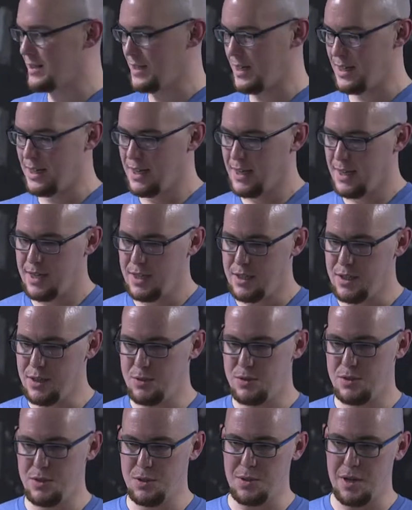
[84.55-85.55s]
that you
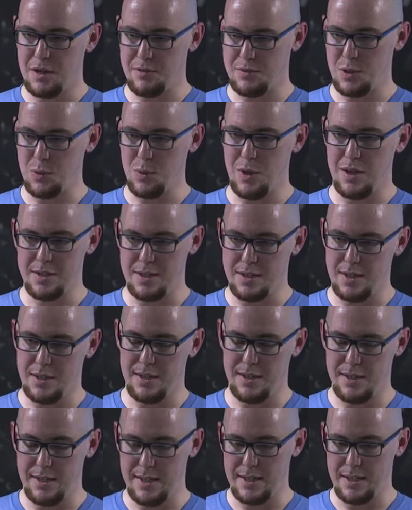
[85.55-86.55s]
do after a while, you're
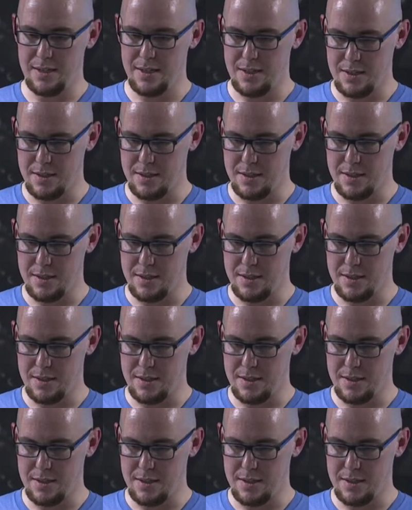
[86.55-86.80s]
kind of like,